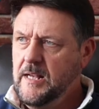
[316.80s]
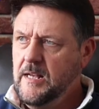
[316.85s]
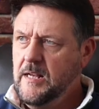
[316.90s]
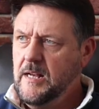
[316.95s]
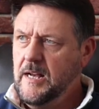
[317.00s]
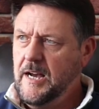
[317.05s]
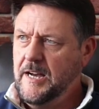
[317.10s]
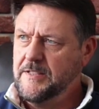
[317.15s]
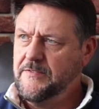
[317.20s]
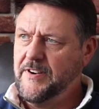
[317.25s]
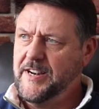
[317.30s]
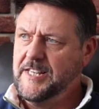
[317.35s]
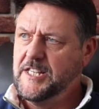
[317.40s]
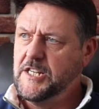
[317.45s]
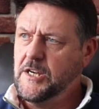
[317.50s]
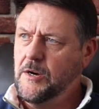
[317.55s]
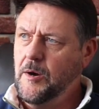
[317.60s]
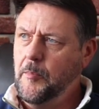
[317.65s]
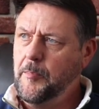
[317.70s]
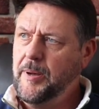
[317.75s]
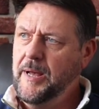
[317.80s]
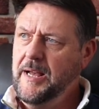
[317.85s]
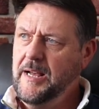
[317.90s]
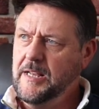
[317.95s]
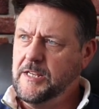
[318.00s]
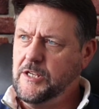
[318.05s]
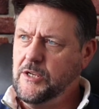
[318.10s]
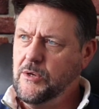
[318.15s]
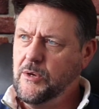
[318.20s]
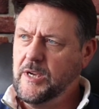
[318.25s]
At the very top,
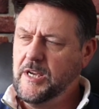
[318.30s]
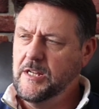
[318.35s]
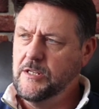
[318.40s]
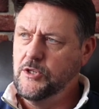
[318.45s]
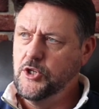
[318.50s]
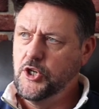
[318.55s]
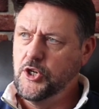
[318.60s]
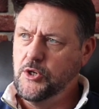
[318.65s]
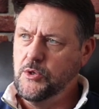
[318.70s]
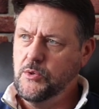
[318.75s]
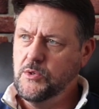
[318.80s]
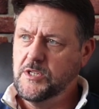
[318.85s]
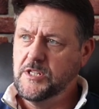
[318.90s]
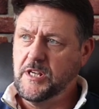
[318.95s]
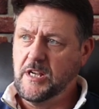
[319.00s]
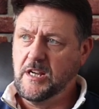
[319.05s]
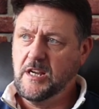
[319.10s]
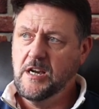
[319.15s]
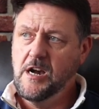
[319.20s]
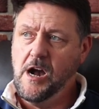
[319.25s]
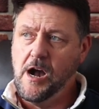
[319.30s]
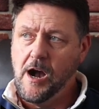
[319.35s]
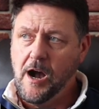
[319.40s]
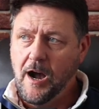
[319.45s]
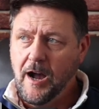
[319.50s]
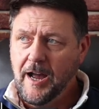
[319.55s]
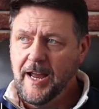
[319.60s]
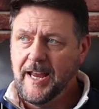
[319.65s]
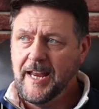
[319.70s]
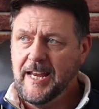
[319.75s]
you can choose the
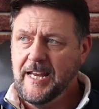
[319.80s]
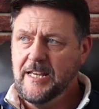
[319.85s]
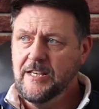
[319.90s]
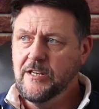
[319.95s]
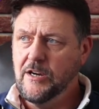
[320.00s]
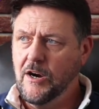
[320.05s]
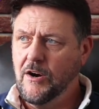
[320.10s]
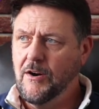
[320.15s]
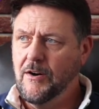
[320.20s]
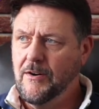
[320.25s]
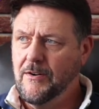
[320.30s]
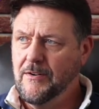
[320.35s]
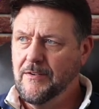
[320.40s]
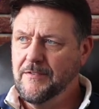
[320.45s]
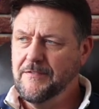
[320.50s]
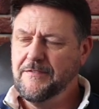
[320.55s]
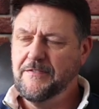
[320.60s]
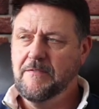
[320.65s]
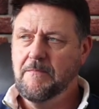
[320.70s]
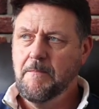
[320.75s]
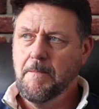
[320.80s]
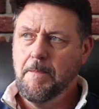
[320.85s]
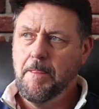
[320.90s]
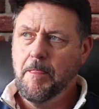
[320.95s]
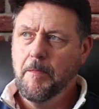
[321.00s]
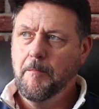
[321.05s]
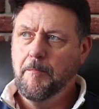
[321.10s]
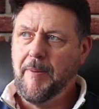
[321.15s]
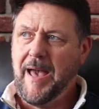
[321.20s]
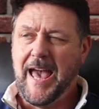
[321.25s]
kind of
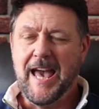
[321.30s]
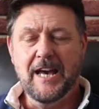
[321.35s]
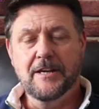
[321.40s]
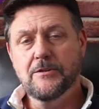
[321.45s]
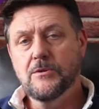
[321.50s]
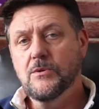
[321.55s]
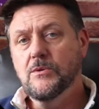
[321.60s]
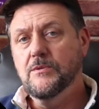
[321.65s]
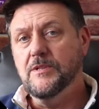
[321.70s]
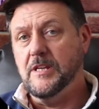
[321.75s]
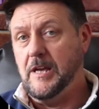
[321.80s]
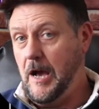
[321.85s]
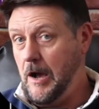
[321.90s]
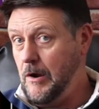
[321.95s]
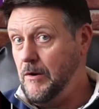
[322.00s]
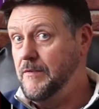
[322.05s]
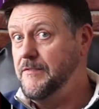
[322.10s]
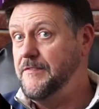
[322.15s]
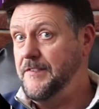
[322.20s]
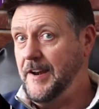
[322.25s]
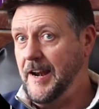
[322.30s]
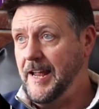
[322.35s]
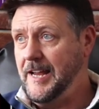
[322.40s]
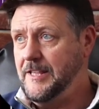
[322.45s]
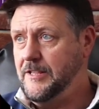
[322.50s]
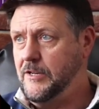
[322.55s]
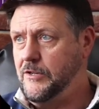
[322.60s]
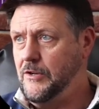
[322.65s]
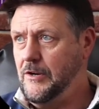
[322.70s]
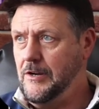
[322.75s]
panel, the overlay
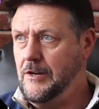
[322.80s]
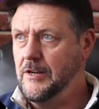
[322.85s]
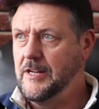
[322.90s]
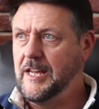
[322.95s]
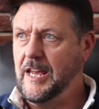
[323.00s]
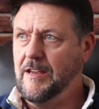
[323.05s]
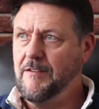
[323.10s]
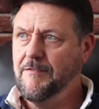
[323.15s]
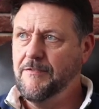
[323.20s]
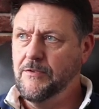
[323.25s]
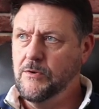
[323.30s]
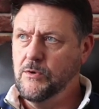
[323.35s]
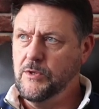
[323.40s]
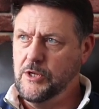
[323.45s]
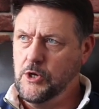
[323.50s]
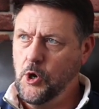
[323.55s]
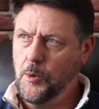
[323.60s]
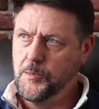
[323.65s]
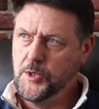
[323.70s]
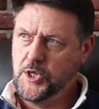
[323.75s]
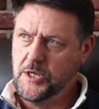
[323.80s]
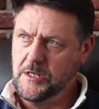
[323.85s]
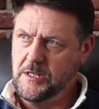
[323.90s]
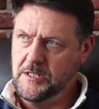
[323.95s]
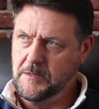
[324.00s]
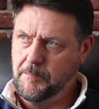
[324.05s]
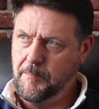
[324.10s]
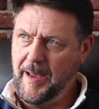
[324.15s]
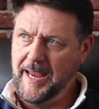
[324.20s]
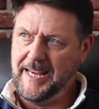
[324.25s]
that you're looking for, the
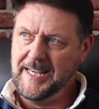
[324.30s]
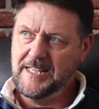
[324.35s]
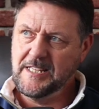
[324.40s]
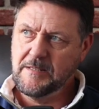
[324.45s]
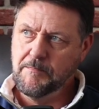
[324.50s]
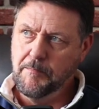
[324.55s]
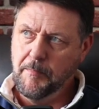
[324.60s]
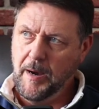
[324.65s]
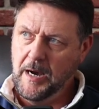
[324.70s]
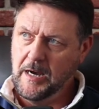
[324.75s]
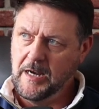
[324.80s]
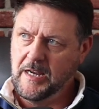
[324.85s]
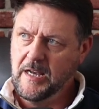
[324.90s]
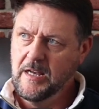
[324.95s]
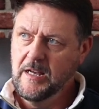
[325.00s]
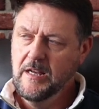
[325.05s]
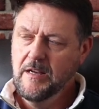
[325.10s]
options: base, bug,